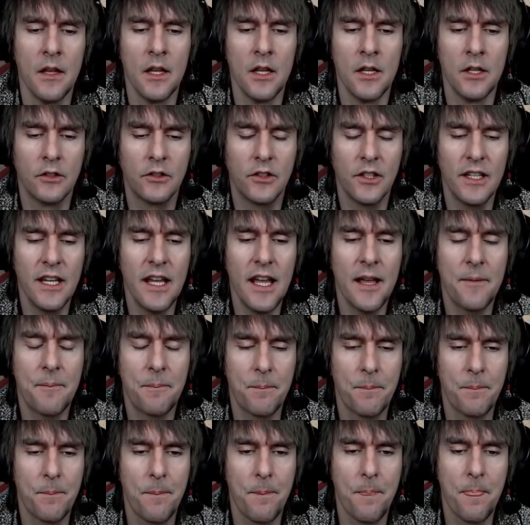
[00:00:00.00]
So yeah,
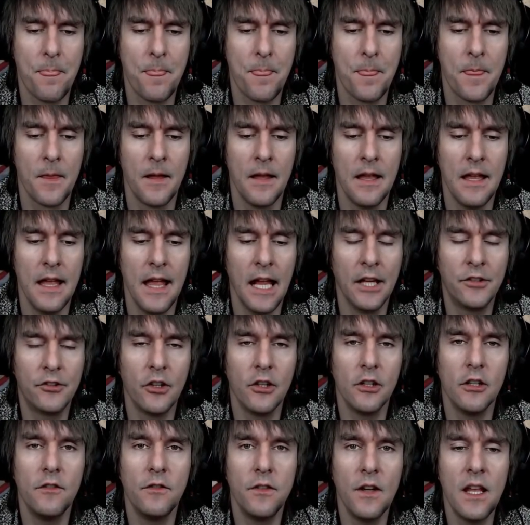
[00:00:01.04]
it's a
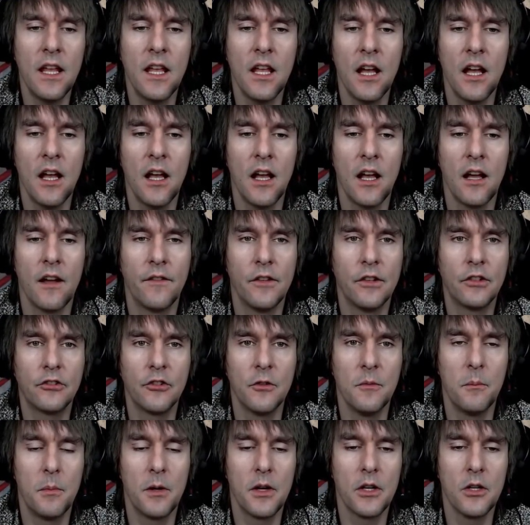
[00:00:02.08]
lovely car for
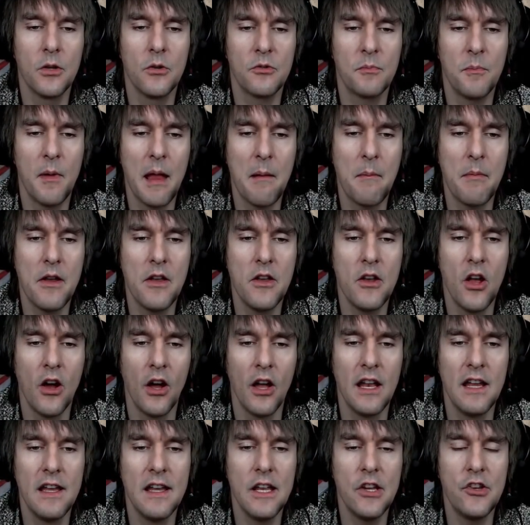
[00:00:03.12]
somebody who's maybe
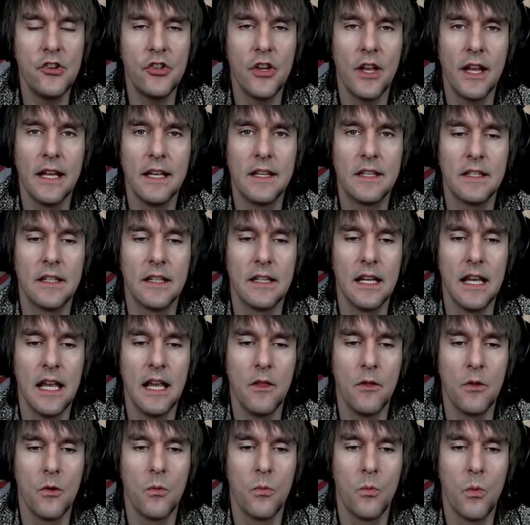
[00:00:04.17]
not initiated
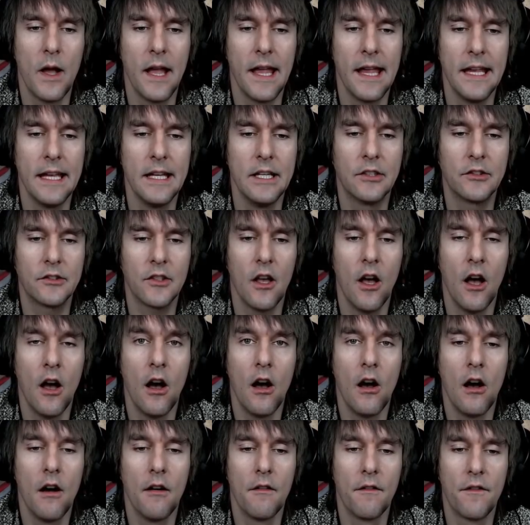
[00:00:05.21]
in the ways
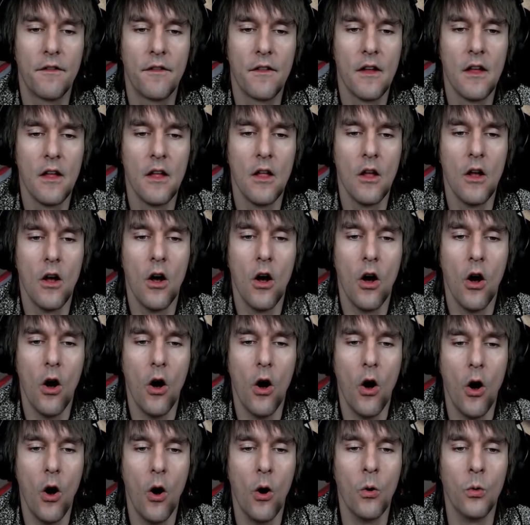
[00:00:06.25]
of
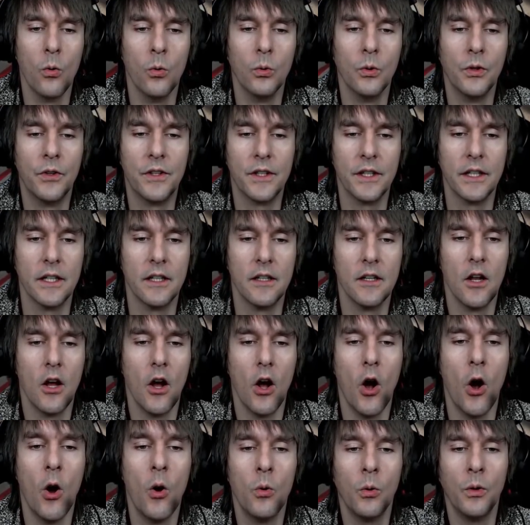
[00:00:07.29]
older,
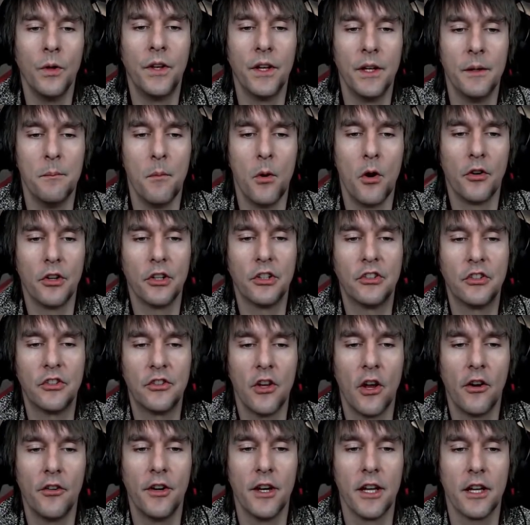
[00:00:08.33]
more
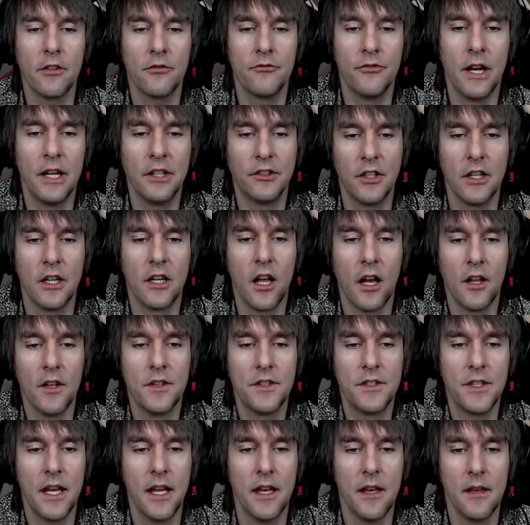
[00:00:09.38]
historic racing
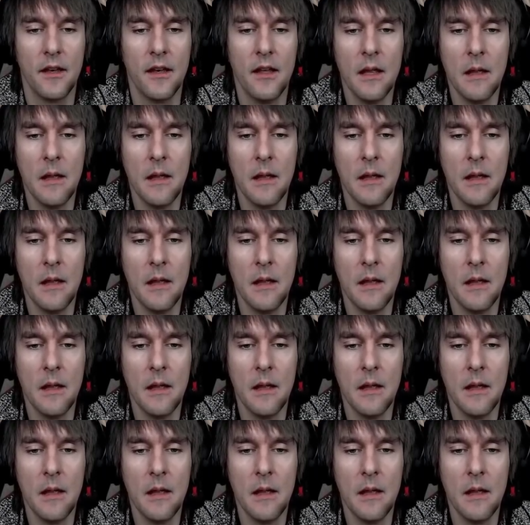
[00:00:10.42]
content.